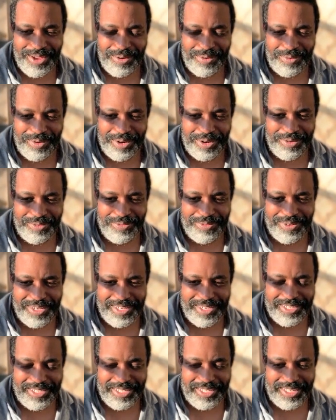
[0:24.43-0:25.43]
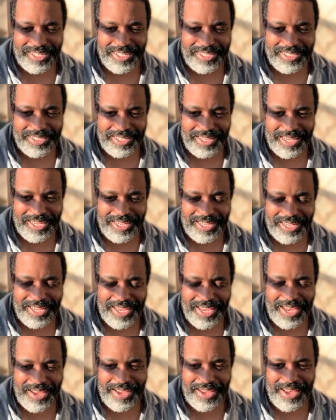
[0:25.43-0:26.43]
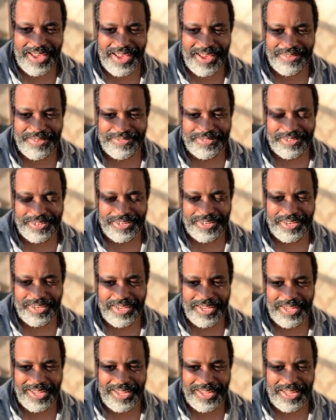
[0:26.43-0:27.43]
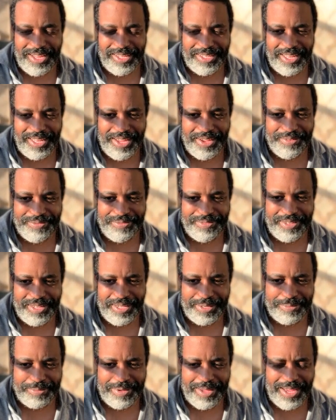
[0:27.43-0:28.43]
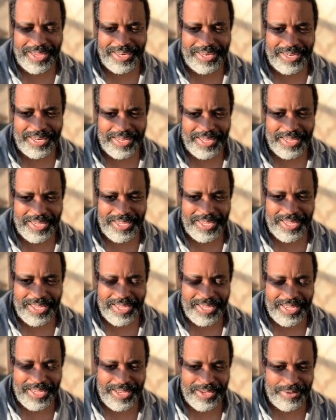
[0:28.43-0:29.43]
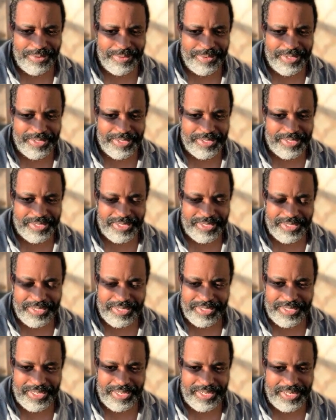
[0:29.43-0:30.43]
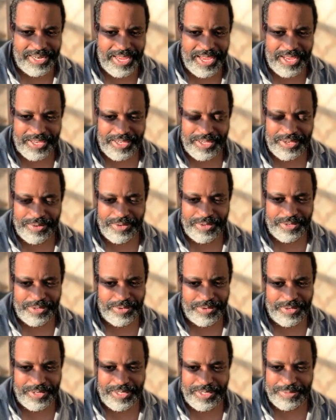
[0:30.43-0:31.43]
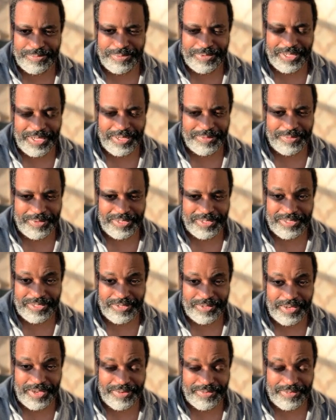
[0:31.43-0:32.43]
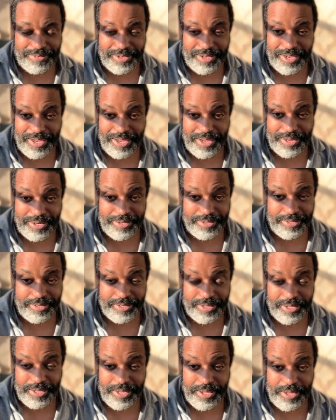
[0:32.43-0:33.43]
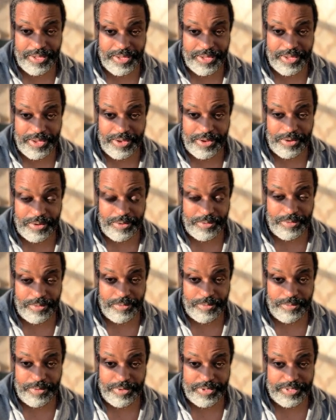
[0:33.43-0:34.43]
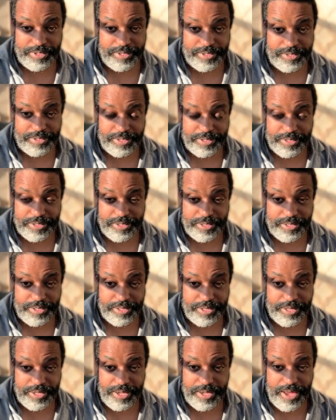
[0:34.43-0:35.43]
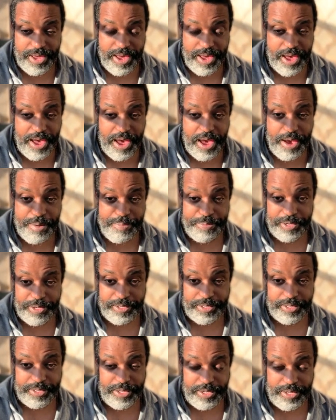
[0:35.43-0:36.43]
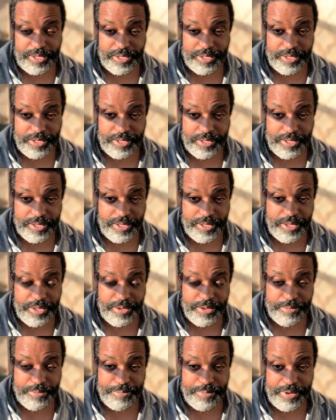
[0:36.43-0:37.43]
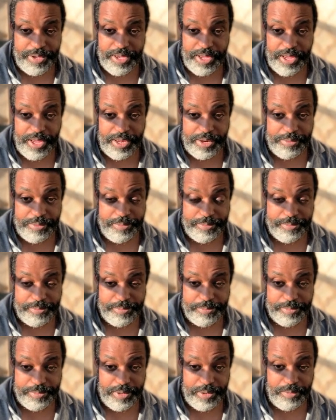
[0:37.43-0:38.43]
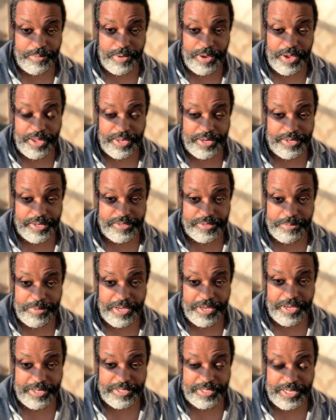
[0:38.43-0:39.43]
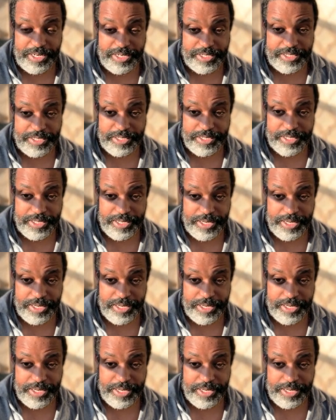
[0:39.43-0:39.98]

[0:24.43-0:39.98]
of which is after a life like mine, which did not go according to plan whatsoever, and was epically beyond my wildest imagination.